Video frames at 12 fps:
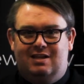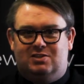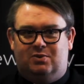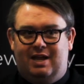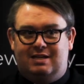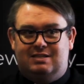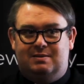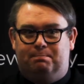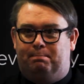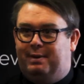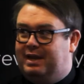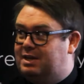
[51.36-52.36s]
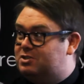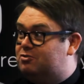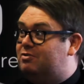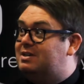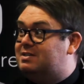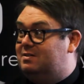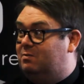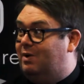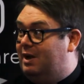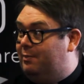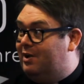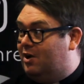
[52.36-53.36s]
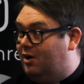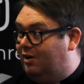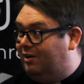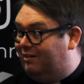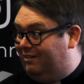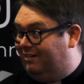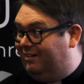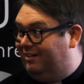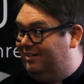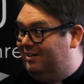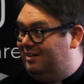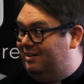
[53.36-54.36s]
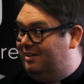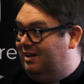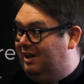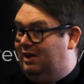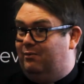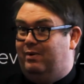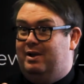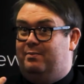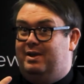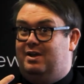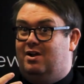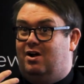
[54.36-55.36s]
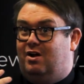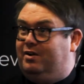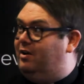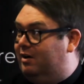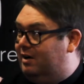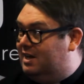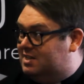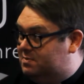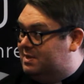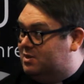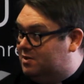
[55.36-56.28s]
So that's the biggest reason why we call her, why we honor her as we